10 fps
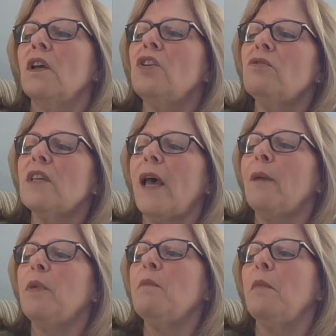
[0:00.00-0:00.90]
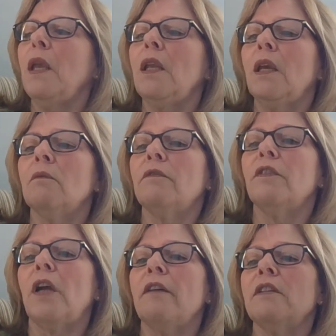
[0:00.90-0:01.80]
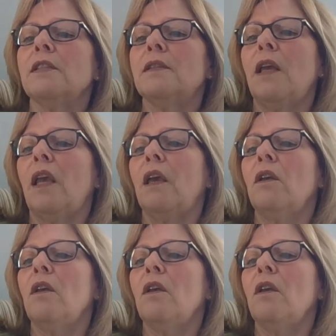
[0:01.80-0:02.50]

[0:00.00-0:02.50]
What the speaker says: Use a happy medium, for heaven's sake.